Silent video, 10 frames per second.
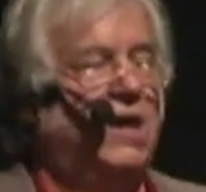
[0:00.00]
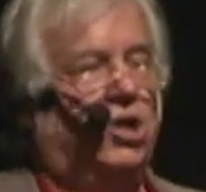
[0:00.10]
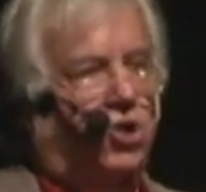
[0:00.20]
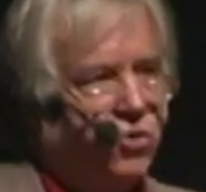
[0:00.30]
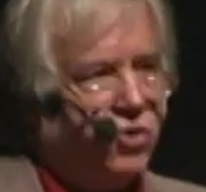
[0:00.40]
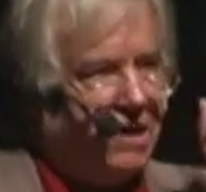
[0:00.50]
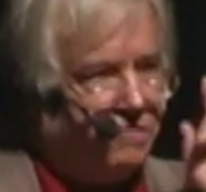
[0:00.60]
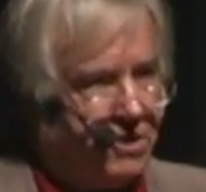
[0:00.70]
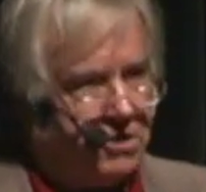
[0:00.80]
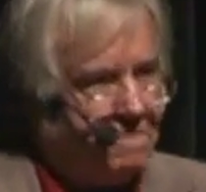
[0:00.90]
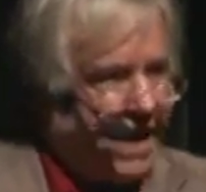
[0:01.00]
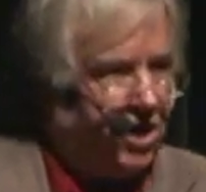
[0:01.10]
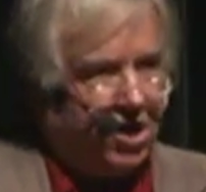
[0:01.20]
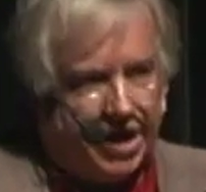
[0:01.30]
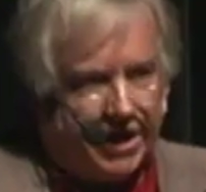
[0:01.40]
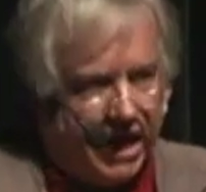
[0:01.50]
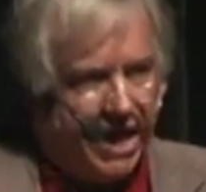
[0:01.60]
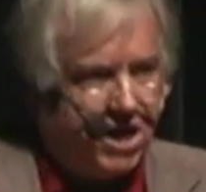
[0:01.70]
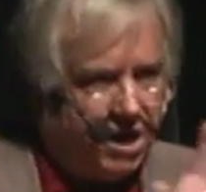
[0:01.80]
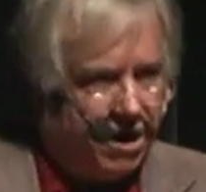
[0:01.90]
You could have hit the Pentagon,
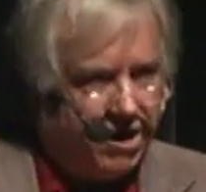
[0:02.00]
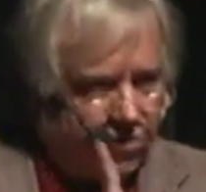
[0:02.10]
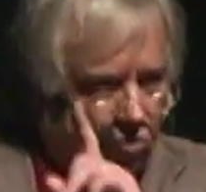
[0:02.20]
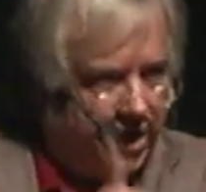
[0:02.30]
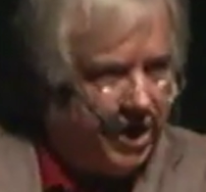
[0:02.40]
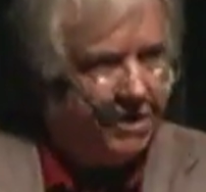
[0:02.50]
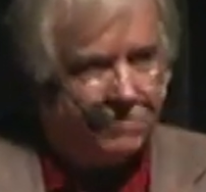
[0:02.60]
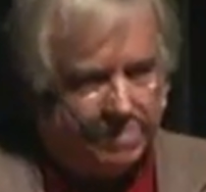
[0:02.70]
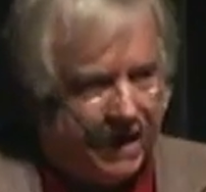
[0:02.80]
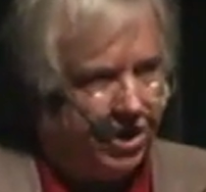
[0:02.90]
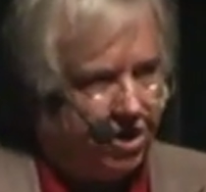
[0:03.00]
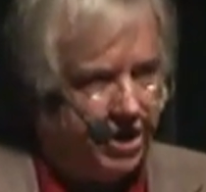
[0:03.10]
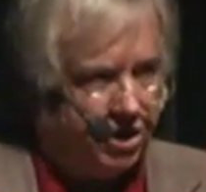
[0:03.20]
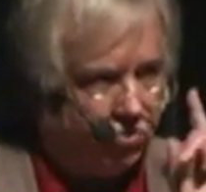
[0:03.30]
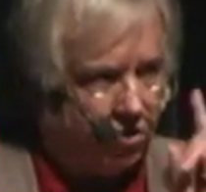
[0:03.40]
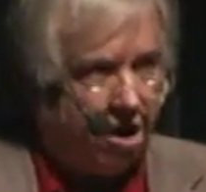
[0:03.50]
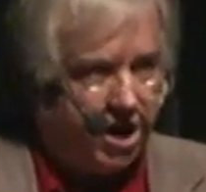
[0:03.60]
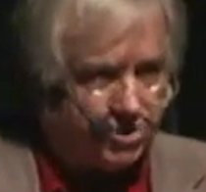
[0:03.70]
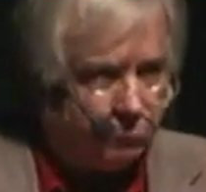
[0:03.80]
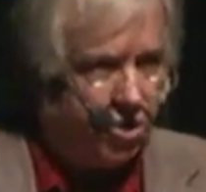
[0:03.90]
any other wing of the Pentagon, and
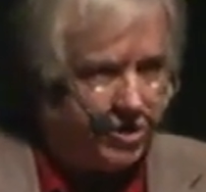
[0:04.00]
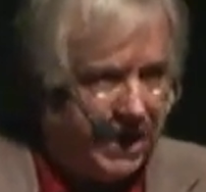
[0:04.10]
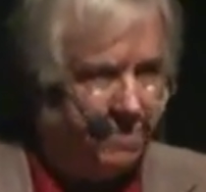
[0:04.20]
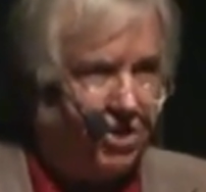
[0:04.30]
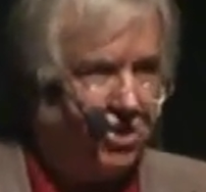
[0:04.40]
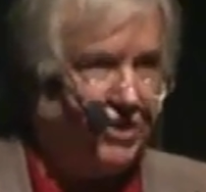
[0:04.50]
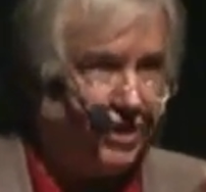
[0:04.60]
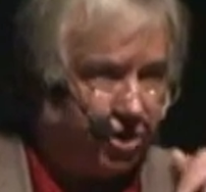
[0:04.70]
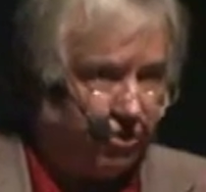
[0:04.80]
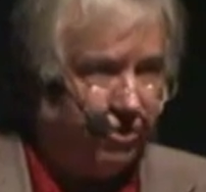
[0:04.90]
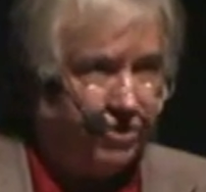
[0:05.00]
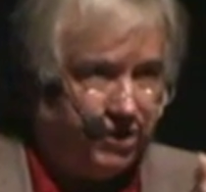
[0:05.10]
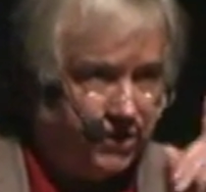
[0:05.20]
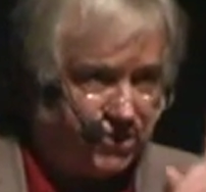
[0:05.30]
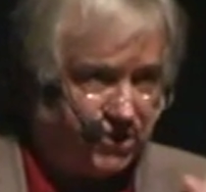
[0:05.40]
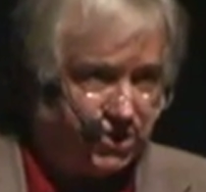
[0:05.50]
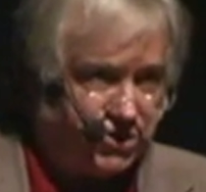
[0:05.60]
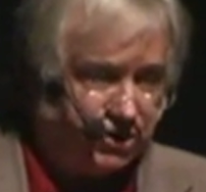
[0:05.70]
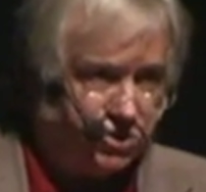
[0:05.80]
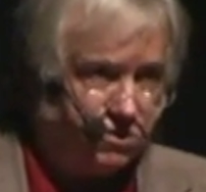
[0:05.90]
caused more damage than occurred in this
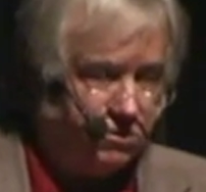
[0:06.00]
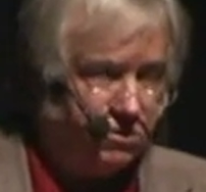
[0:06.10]
instance.